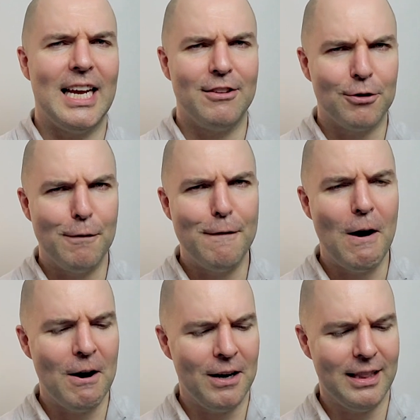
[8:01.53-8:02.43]
so
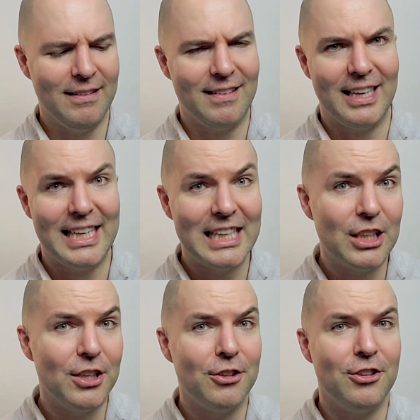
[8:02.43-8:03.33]
far at least,
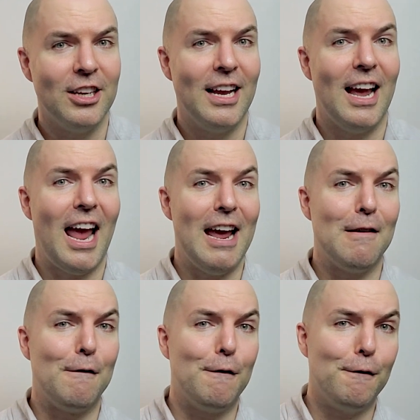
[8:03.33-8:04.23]
English
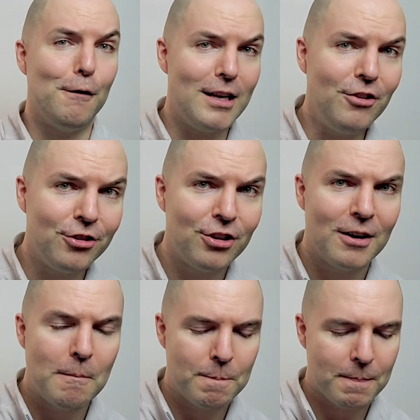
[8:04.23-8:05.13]
and French.
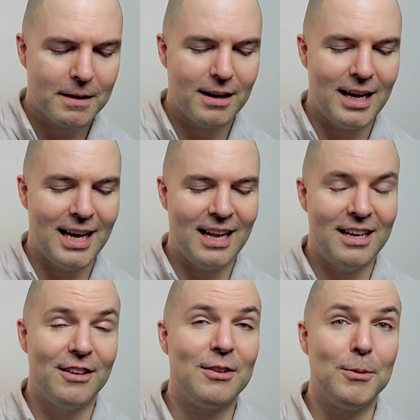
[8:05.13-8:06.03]

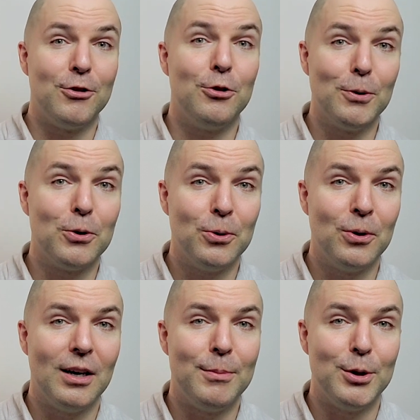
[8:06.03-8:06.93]
And something super
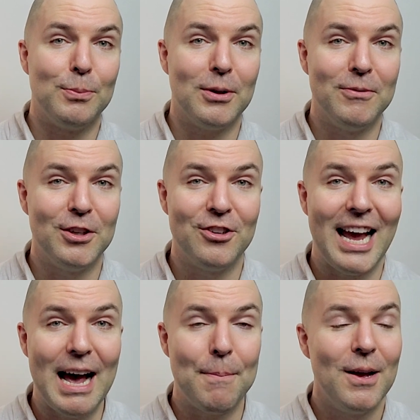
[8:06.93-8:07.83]
cool about the Plum Village
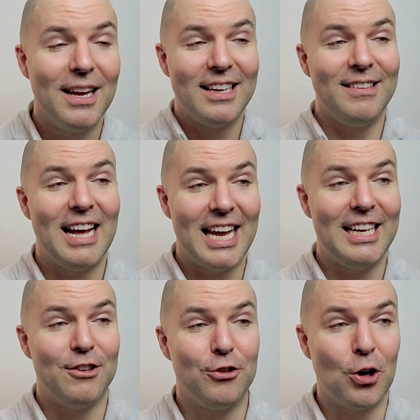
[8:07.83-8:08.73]
app is that
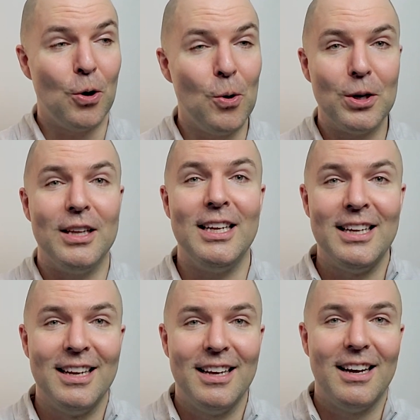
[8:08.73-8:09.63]
it's totally